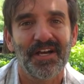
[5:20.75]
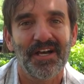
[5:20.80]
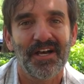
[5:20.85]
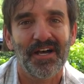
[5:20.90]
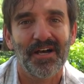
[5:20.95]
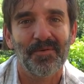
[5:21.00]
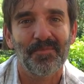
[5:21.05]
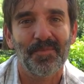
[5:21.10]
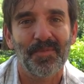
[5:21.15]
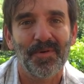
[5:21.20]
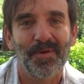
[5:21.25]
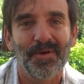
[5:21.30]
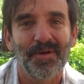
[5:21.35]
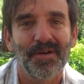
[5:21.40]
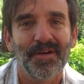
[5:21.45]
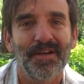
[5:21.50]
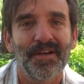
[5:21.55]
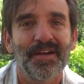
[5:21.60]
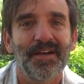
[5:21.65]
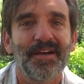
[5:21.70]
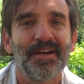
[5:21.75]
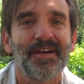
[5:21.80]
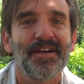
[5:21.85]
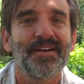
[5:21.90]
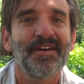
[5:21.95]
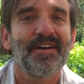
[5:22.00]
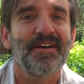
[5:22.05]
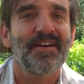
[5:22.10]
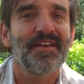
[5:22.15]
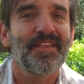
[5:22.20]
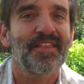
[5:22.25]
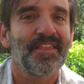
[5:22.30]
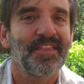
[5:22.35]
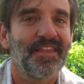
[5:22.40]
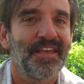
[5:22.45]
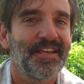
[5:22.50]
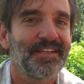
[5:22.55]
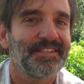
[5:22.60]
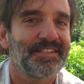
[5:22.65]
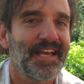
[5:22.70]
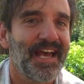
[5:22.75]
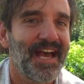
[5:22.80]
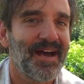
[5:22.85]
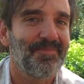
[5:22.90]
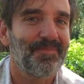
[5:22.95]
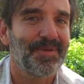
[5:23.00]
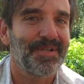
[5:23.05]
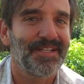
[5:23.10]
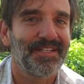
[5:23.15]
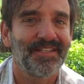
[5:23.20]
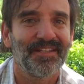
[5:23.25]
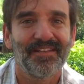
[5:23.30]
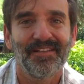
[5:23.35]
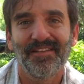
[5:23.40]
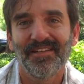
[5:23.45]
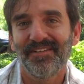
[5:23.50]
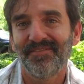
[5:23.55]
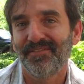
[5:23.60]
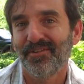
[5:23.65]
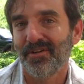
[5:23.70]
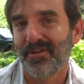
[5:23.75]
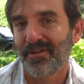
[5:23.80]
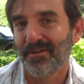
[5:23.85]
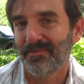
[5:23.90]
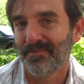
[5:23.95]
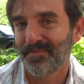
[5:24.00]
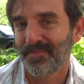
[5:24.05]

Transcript: up, things happen in the liver.